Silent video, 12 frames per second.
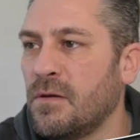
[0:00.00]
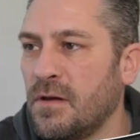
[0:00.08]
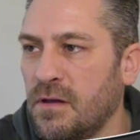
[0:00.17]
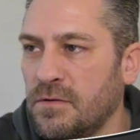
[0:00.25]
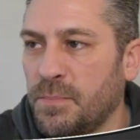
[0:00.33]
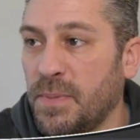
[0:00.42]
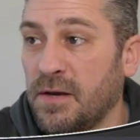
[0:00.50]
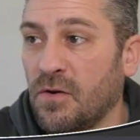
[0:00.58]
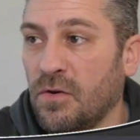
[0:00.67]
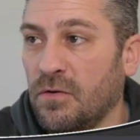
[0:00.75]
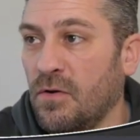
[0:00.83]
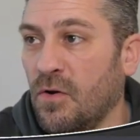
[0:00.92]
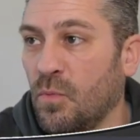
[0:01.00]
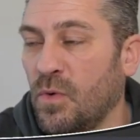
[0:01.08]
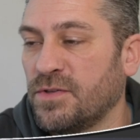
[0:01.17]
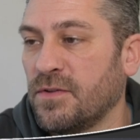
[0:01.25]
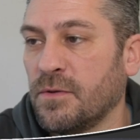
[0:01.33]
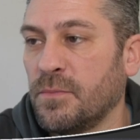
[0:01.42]
depending on
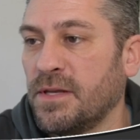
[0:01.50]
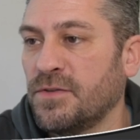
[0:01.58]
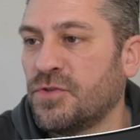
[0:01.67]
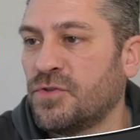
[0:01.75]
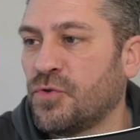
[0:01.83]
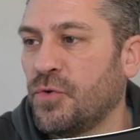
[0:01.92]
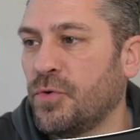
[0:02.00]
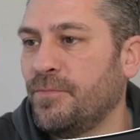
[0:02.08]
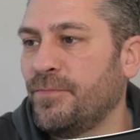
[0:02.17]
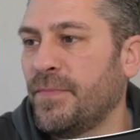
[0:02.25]
which of them is true.